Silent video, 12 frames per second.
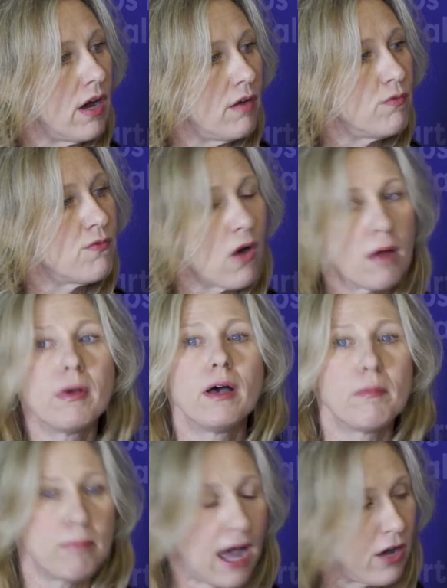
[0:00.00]
of
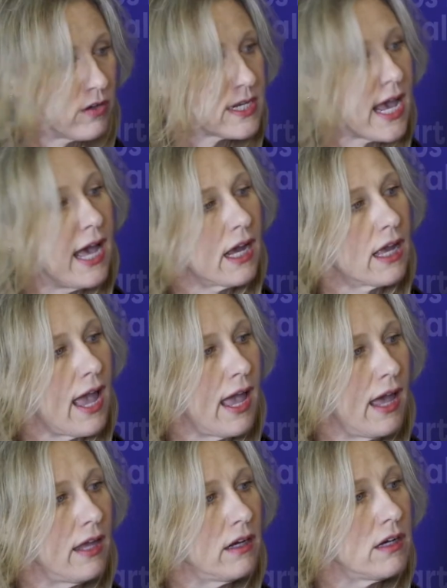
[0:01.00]
pharma, biotech,
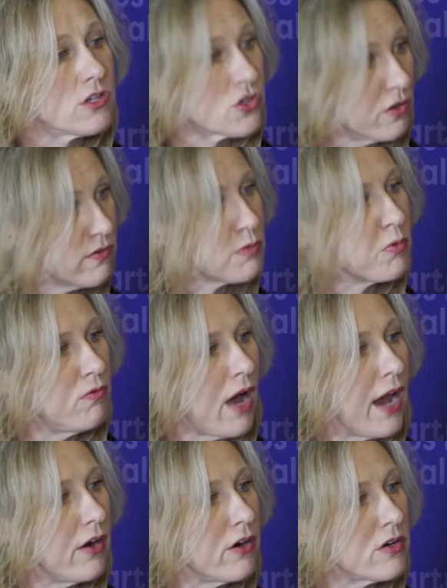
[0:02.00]
and service
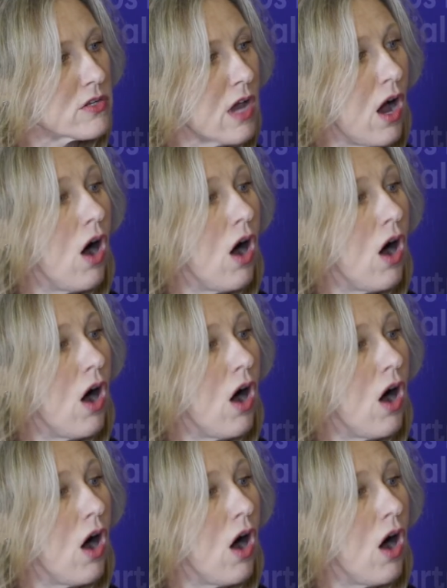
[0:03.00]
providers,